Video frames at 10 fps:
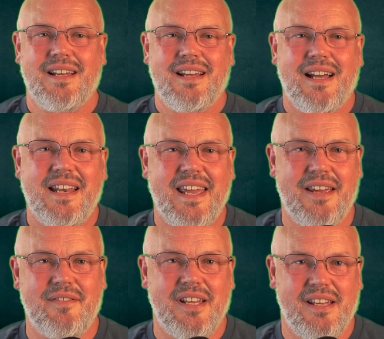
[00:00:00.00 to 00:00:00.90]
And
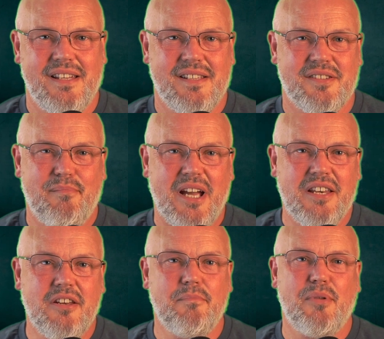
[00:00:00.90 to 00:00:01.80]
here is my
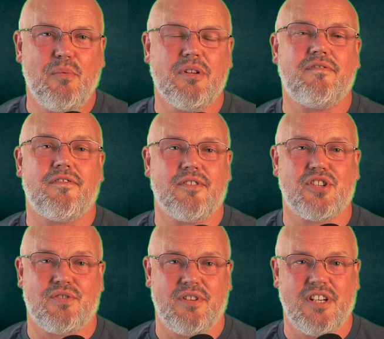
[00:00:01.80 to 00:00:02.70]
number one
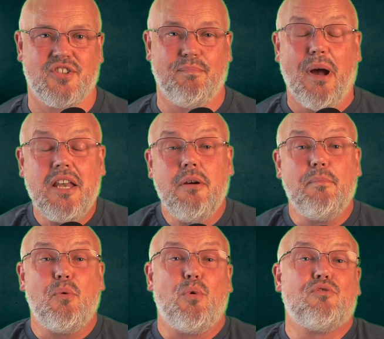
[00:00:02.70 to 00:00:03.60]
frustration, my
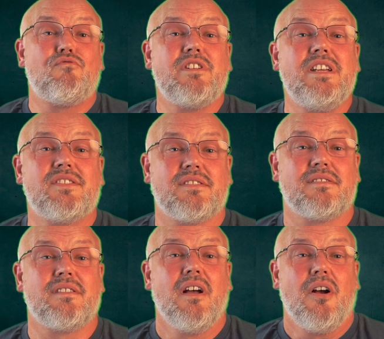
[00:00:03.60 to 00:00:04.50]
number one
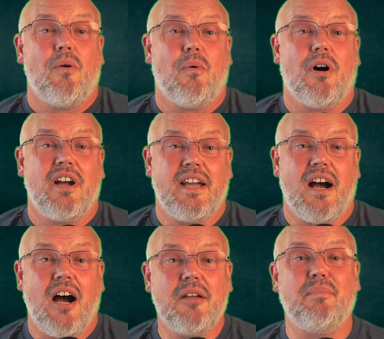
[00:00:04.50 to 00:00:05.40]
reason why
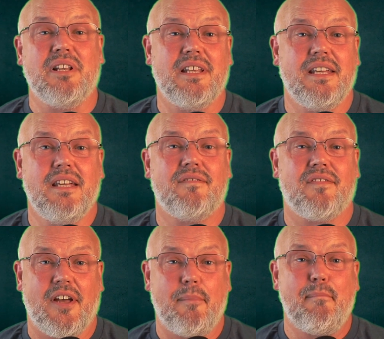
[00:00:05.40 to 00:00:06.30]
I believe
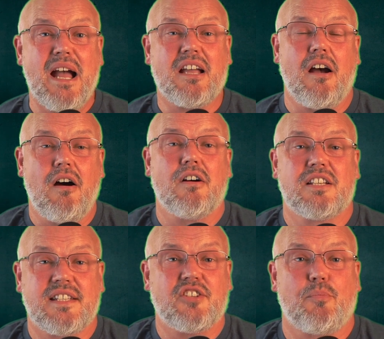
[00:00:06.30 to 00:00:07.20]
that MACH
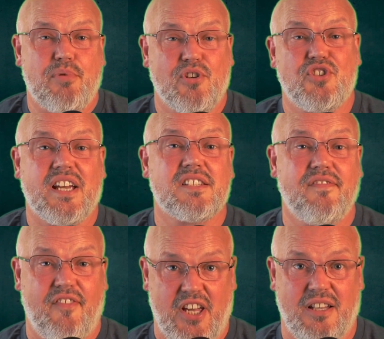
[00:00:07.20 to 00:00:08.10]
architecture projects
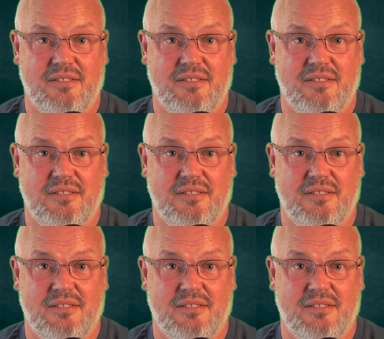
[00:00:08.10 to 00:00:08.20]
fail,